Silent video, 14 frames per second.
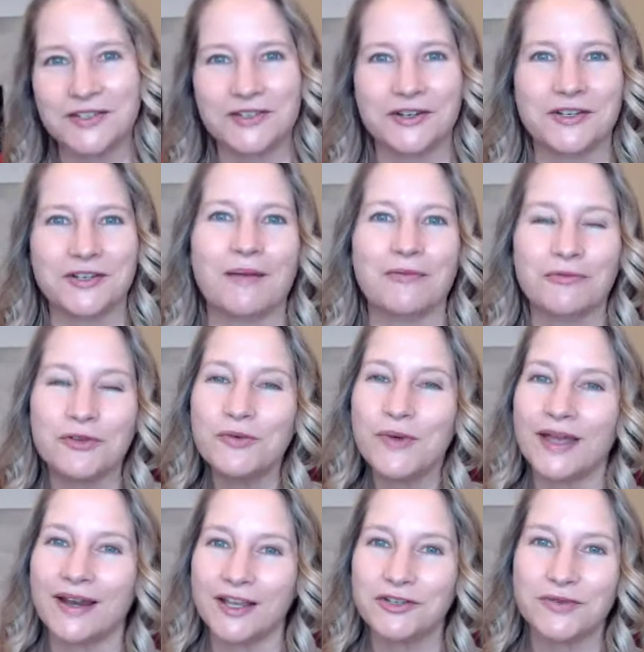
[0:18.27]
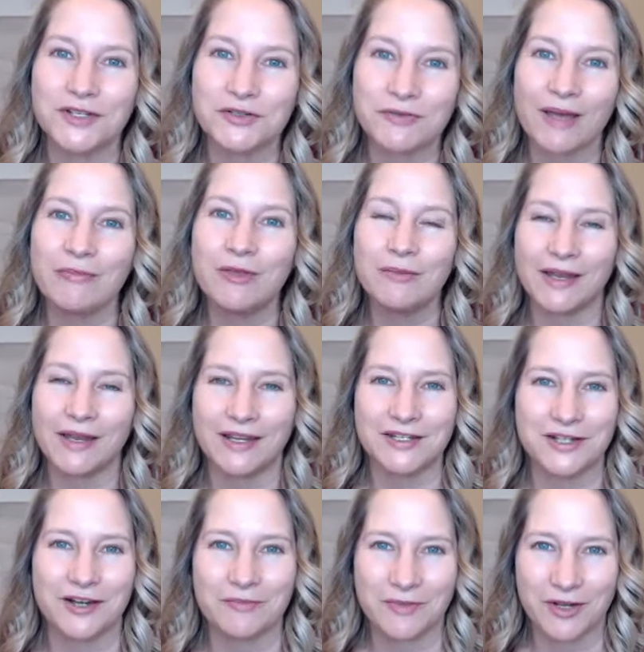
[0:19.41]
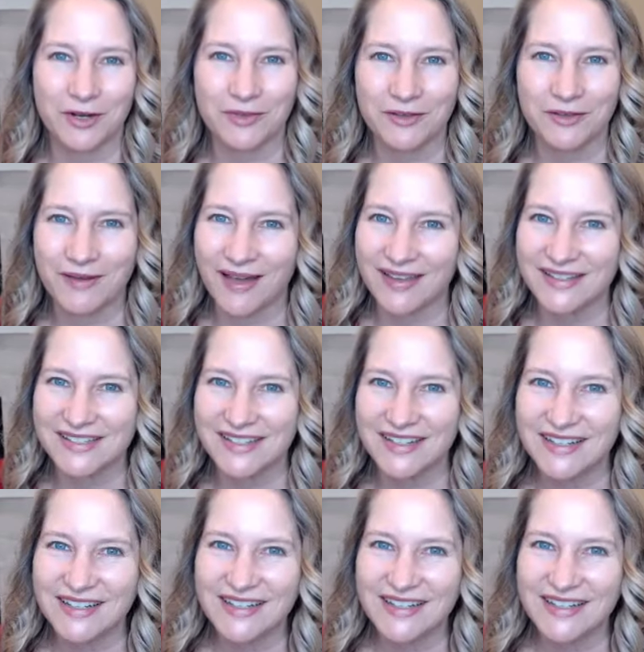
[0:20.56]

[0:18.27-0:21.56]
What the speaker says: start to come through and I transcribe them and I share them here with you guys.